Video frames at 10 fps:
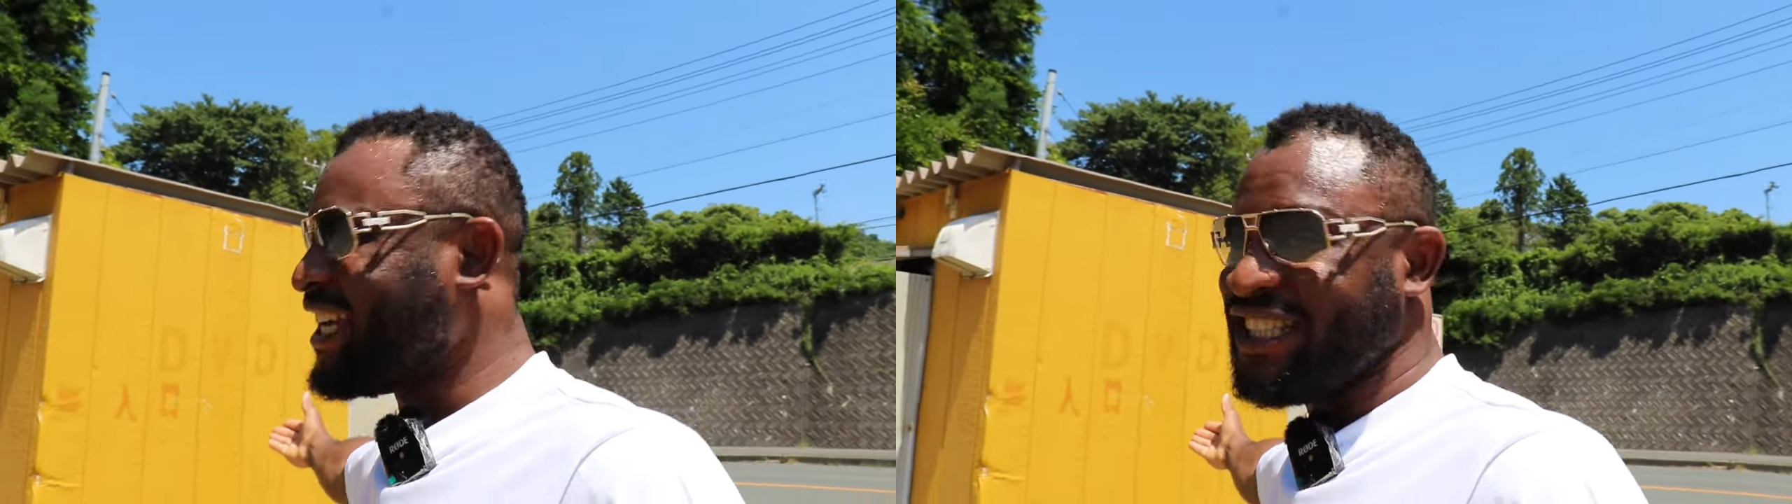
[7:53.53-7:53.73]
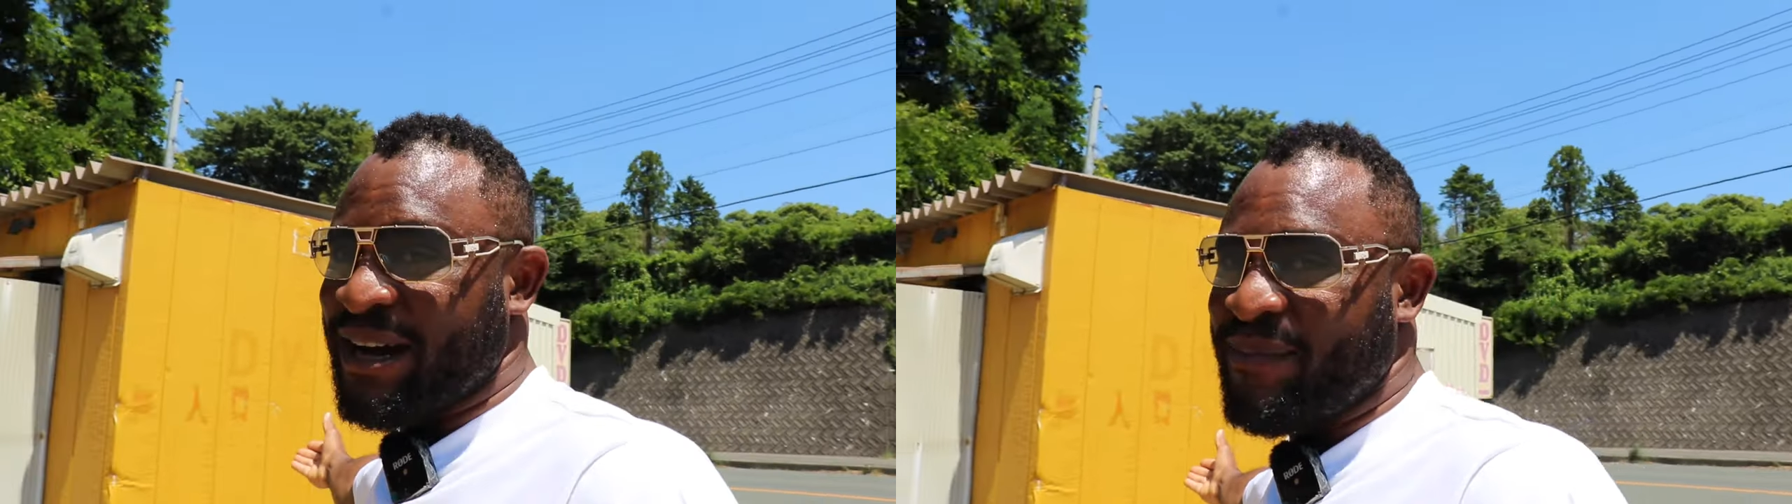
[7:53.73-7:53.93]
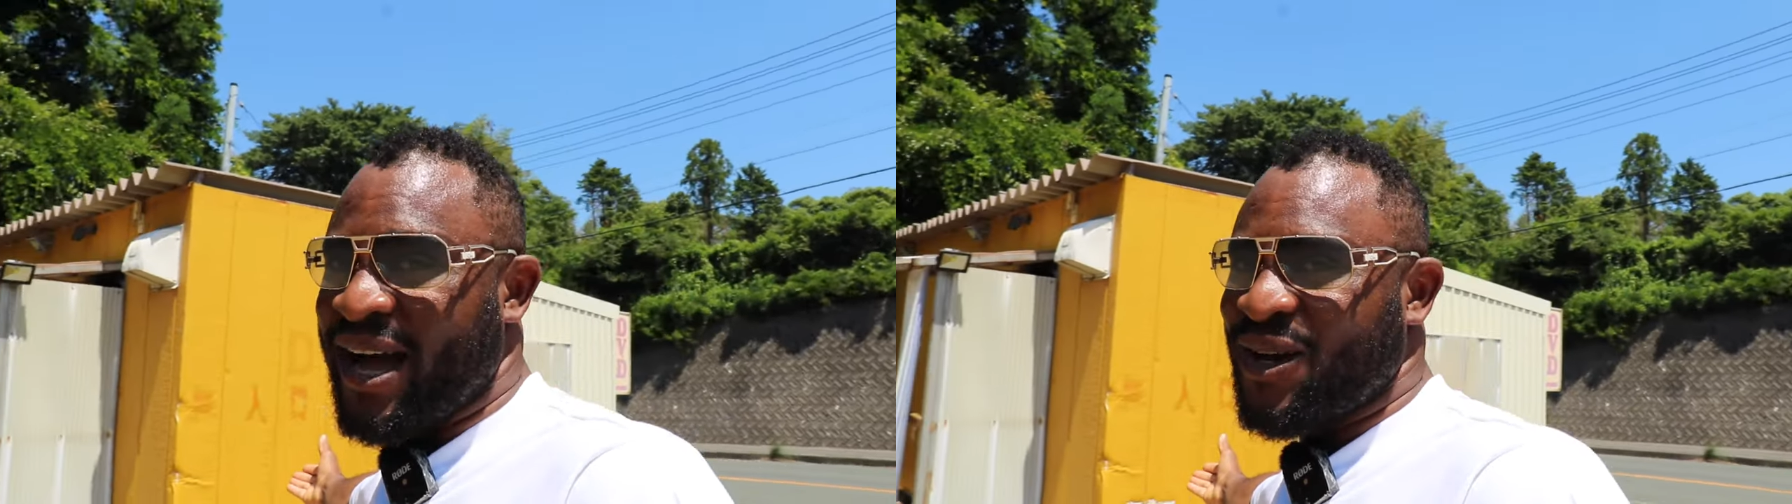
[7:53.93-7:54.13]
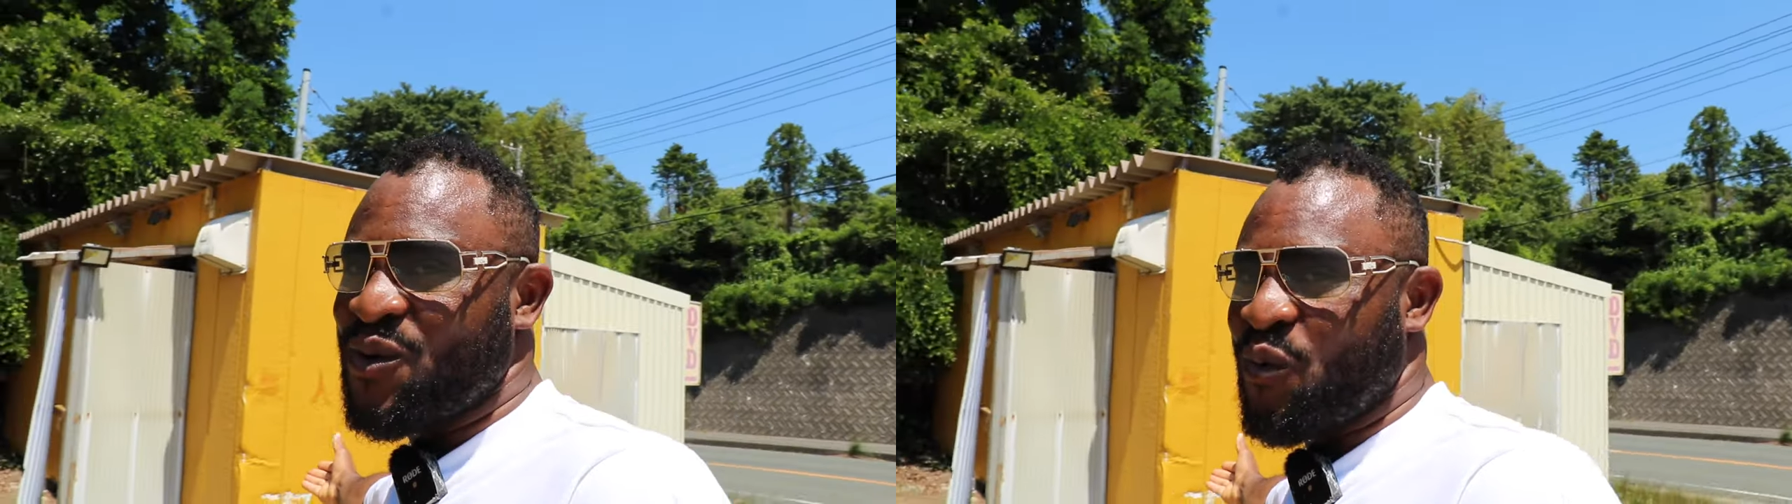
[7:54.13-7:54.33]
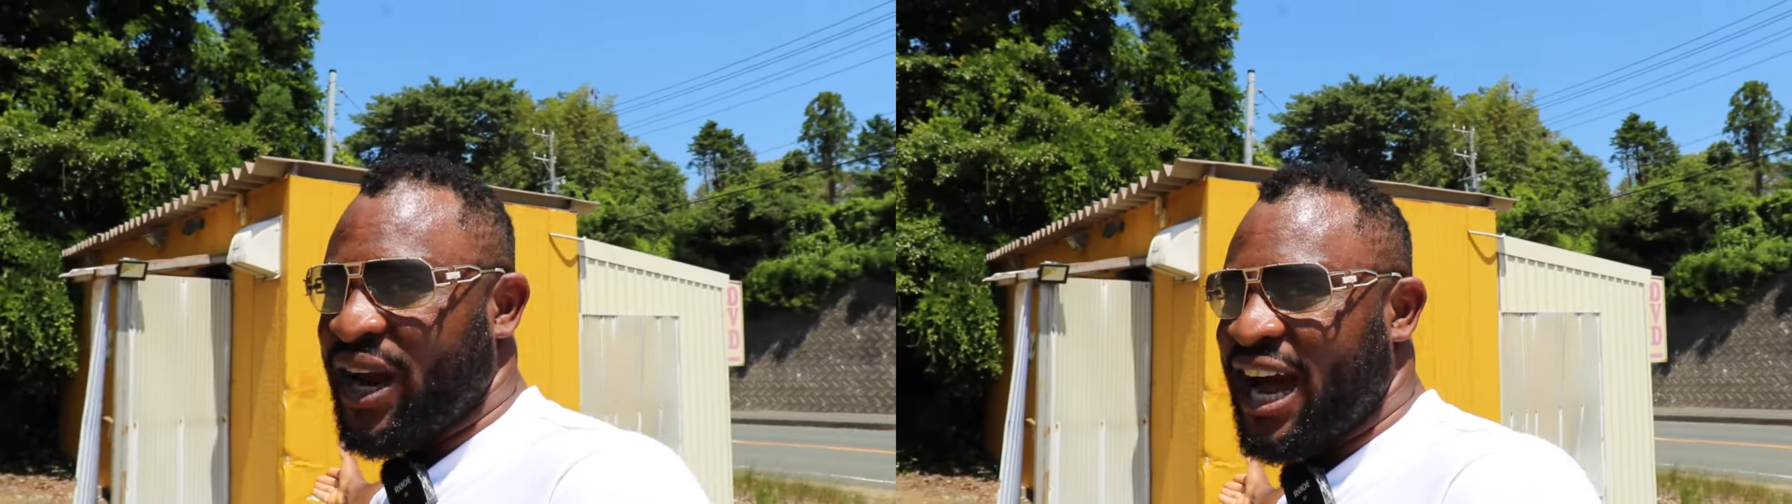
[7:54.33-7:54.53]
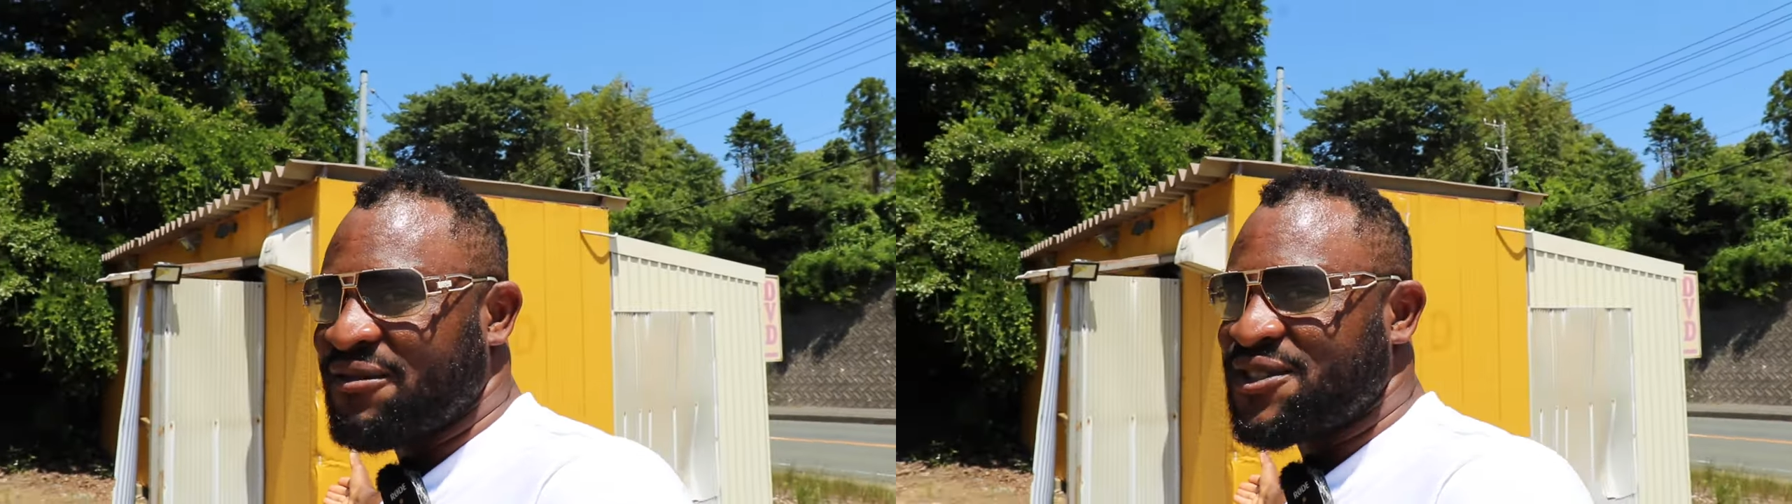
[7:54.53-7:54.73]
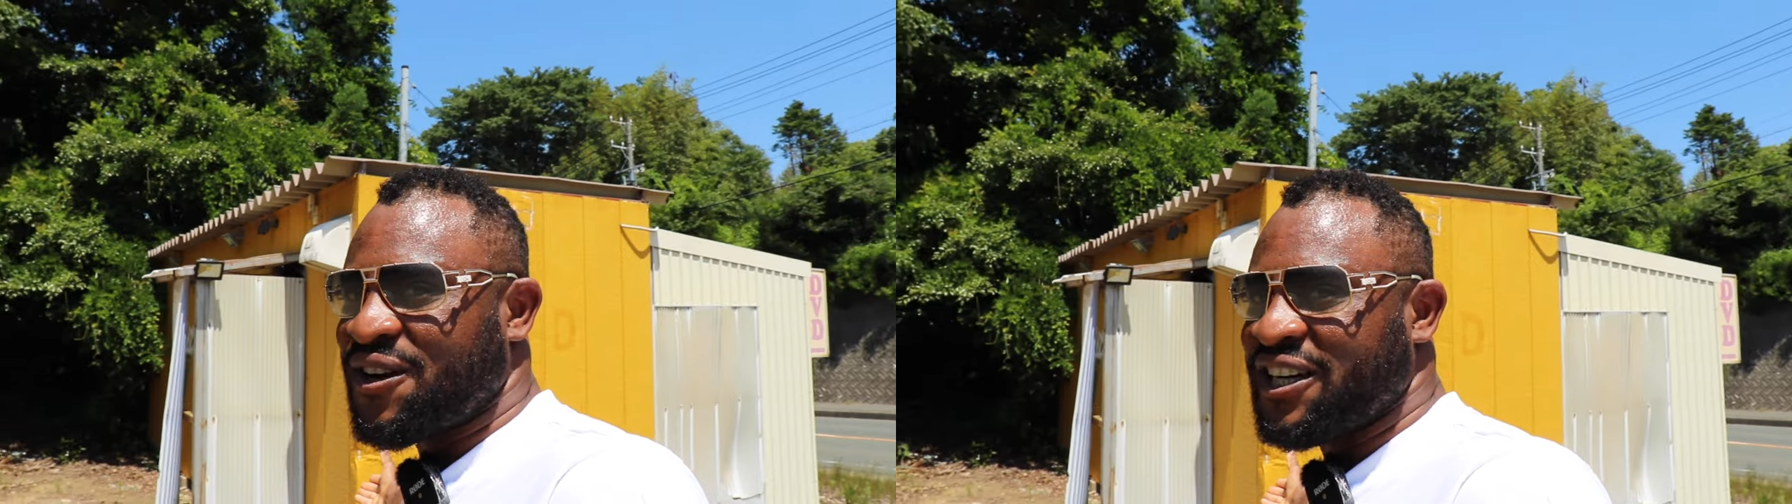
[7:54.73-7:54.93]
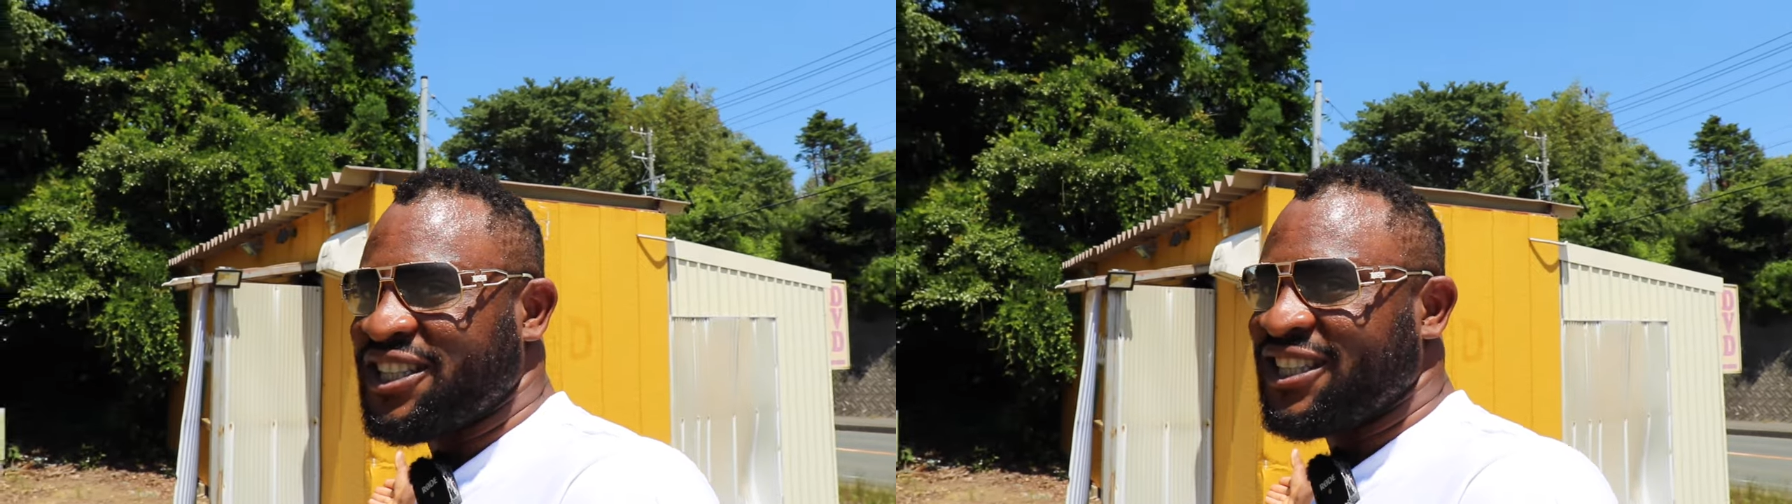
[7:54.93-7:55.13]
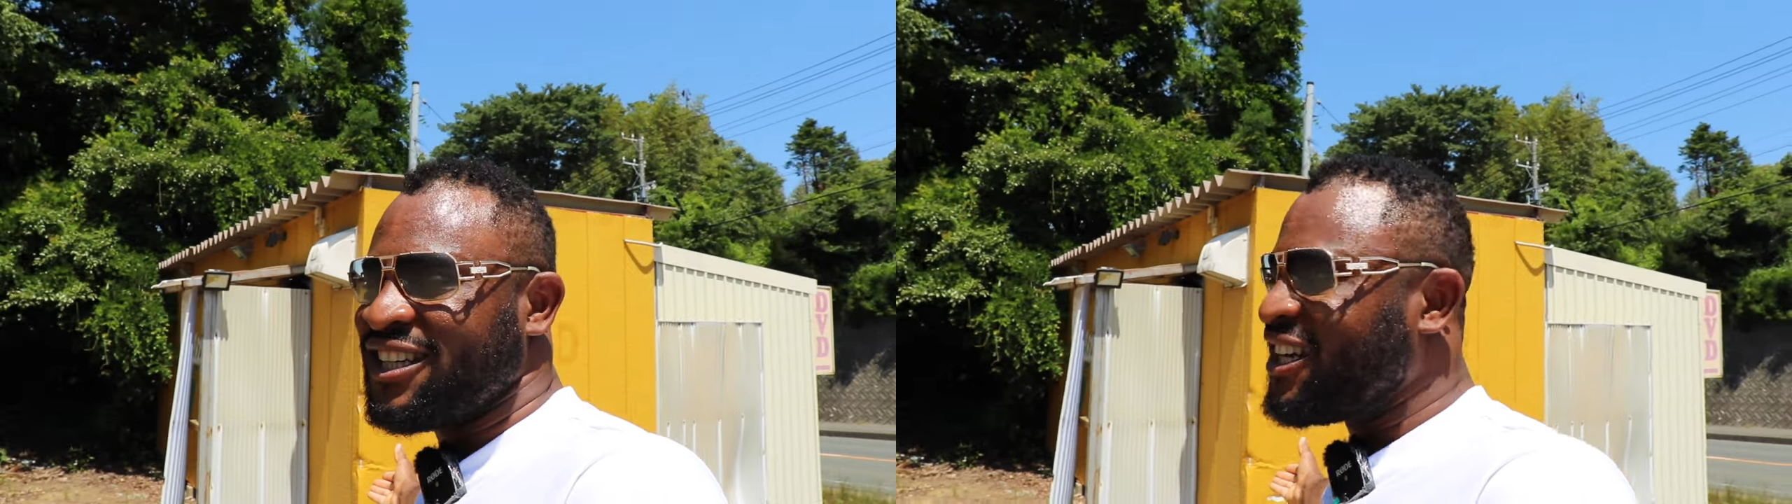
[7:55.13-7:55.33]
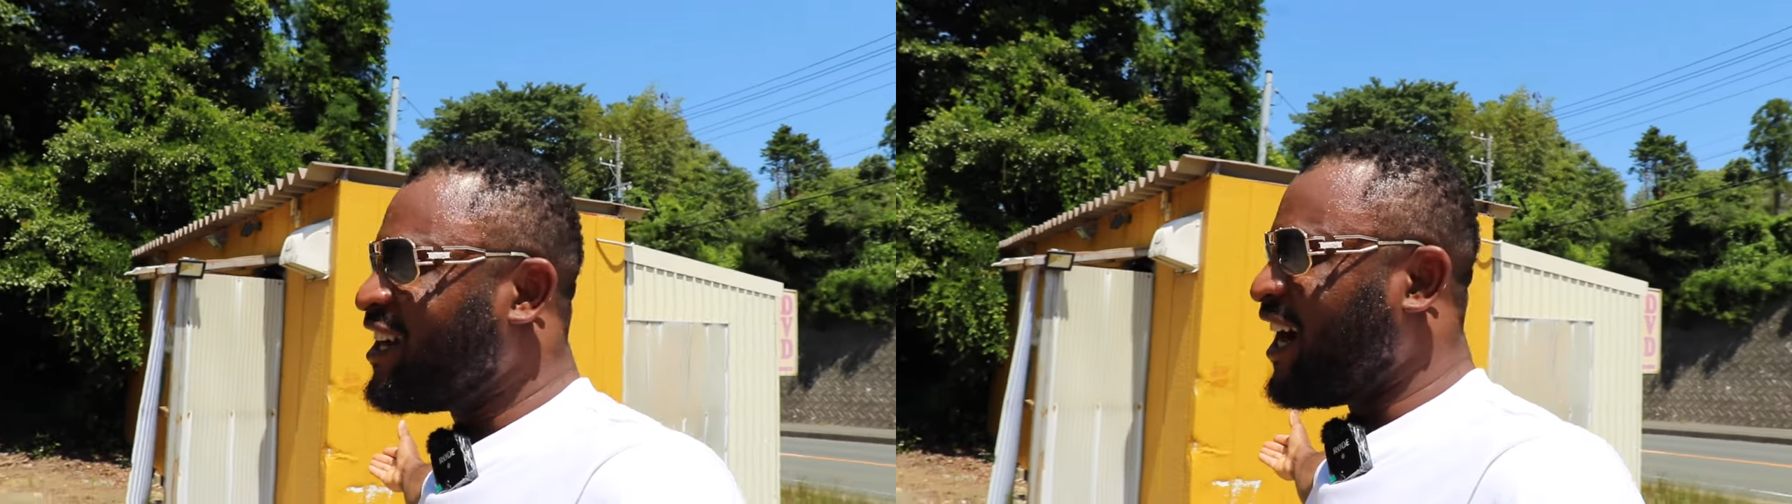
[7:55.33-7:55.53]
in japan we have such
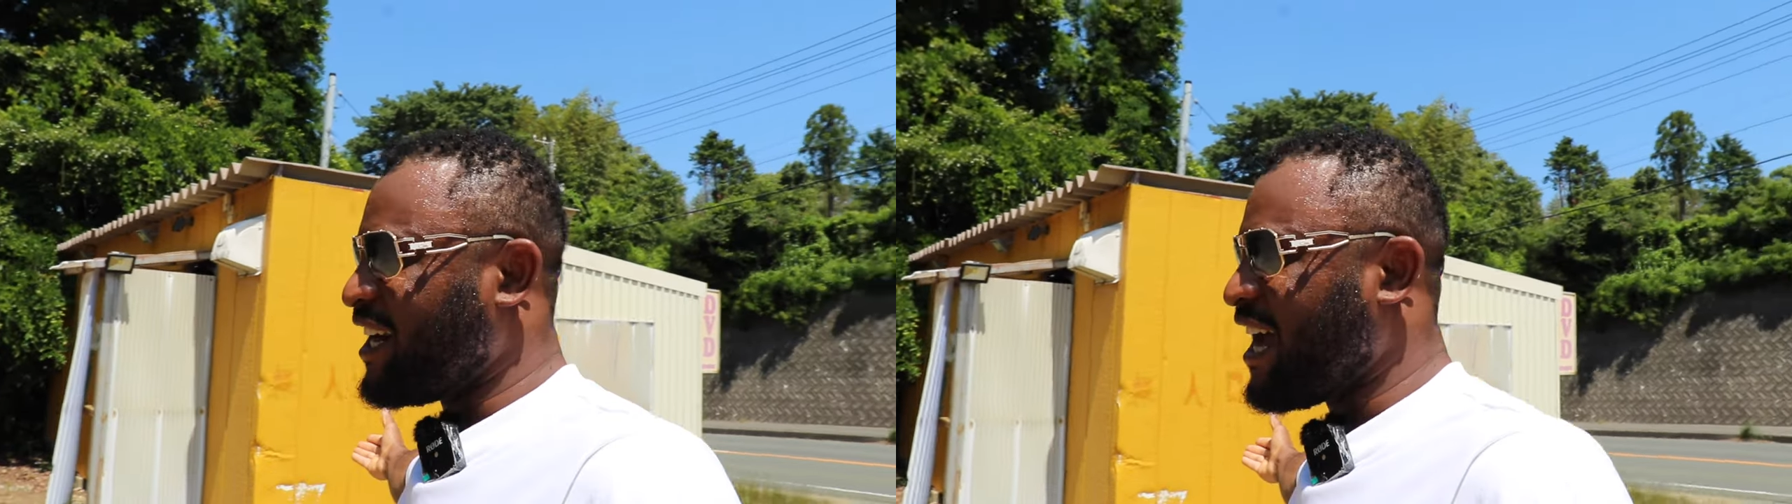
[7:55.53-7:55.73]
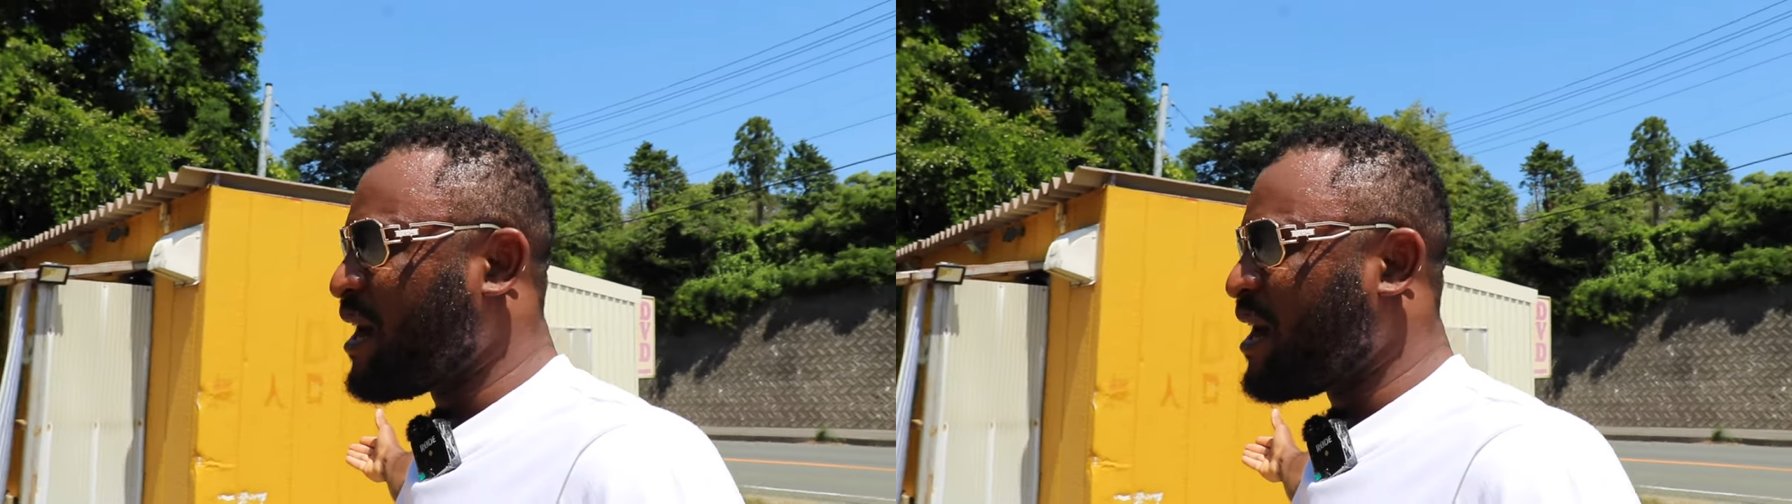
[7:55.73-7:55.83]
and i